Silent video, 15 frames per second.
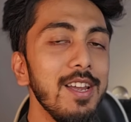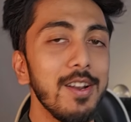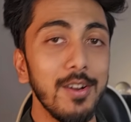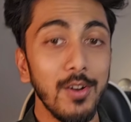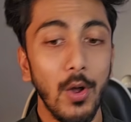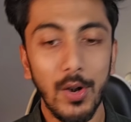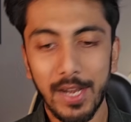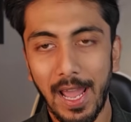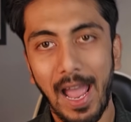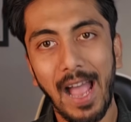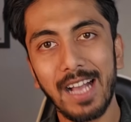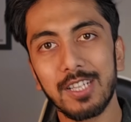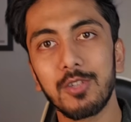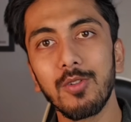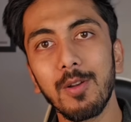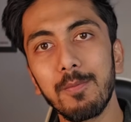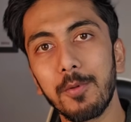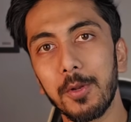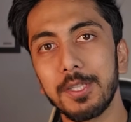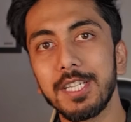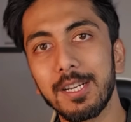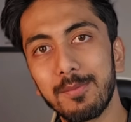not actual
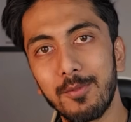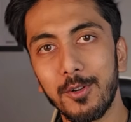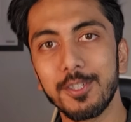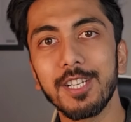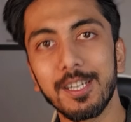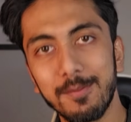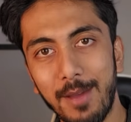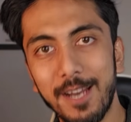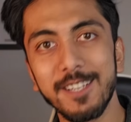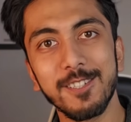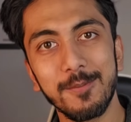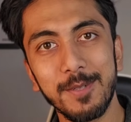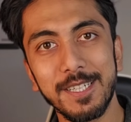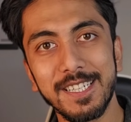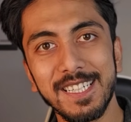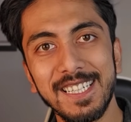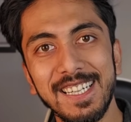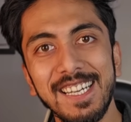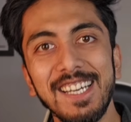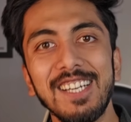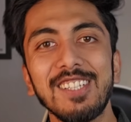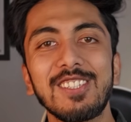project management.
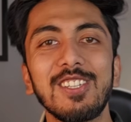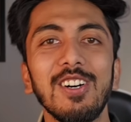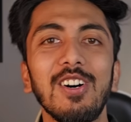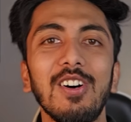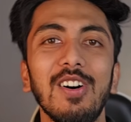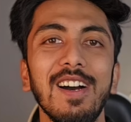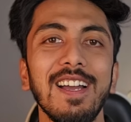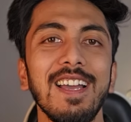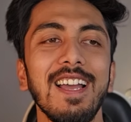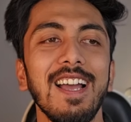So